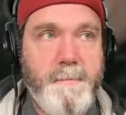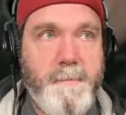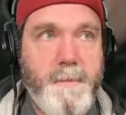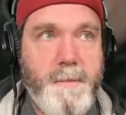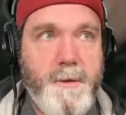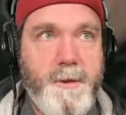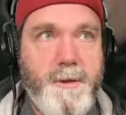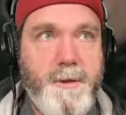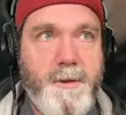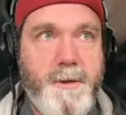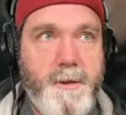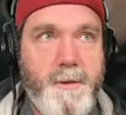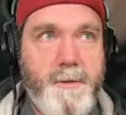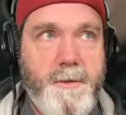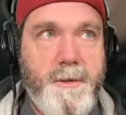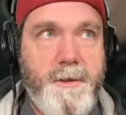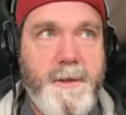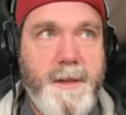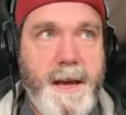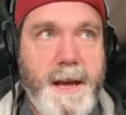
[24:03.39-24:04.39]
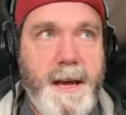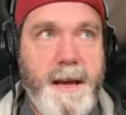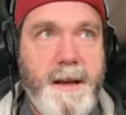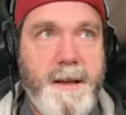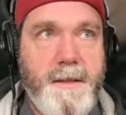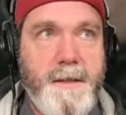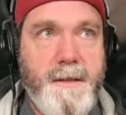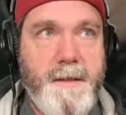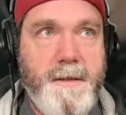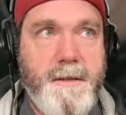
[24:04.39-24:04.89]
certain
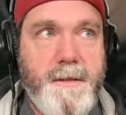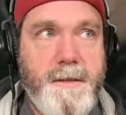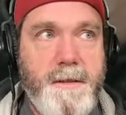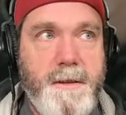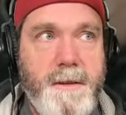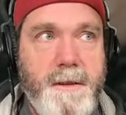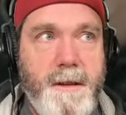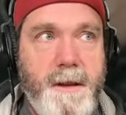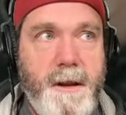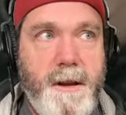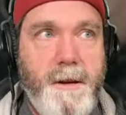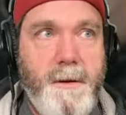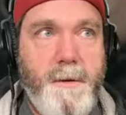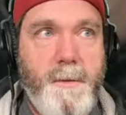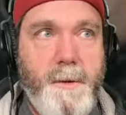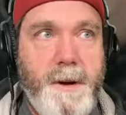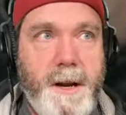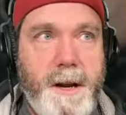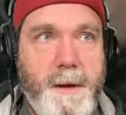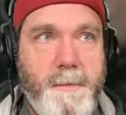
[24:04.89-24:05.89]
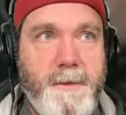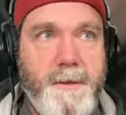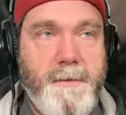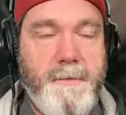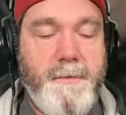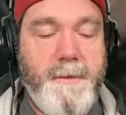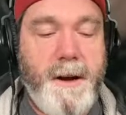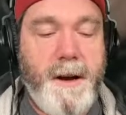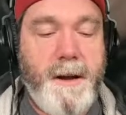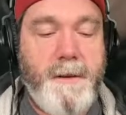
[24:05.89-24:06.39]
things, when it comes to
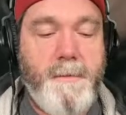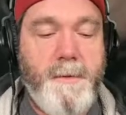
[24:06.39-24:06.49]
font,